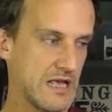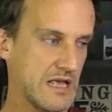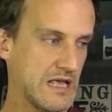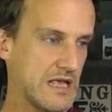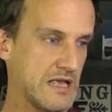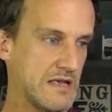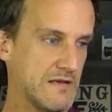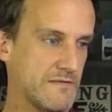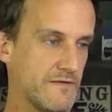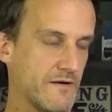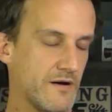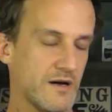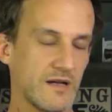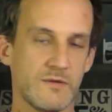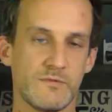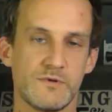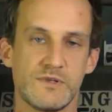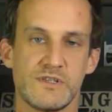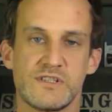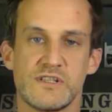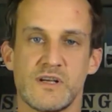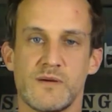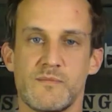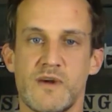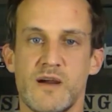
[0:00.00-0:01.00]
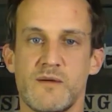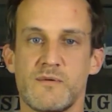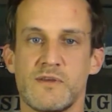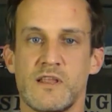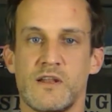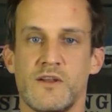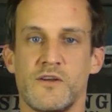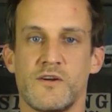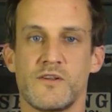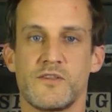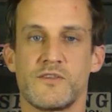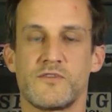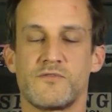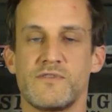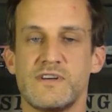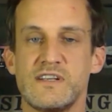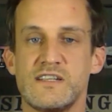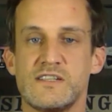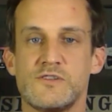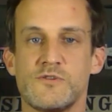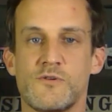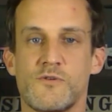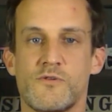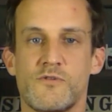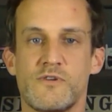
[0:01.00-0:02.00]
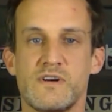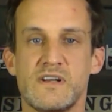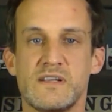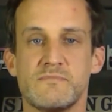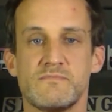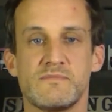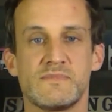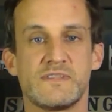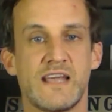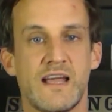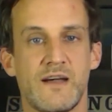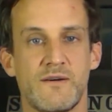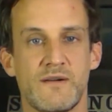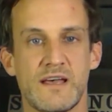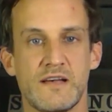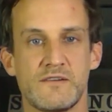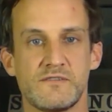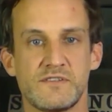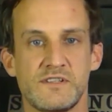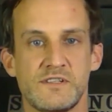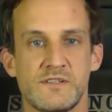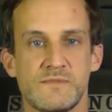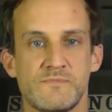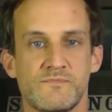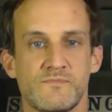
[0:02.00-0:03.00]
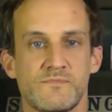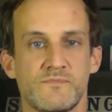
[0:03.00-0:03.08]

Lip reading: If I was somewhere with a lot of 3-storey townhouses,